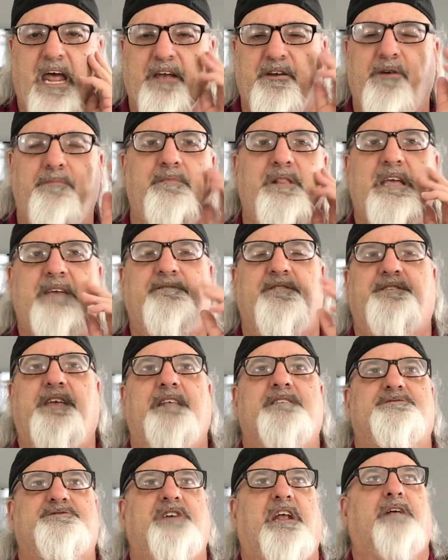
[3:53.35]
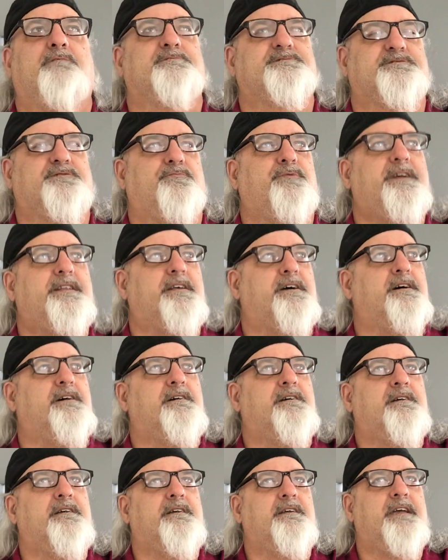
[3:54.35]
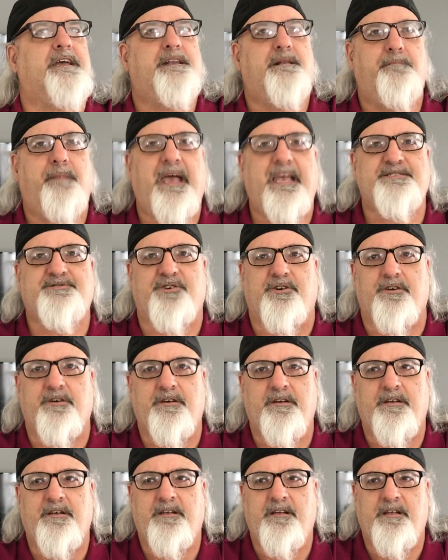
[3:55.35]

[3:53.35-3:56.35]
I couldn't believe the Tennis Channel with Serena in the major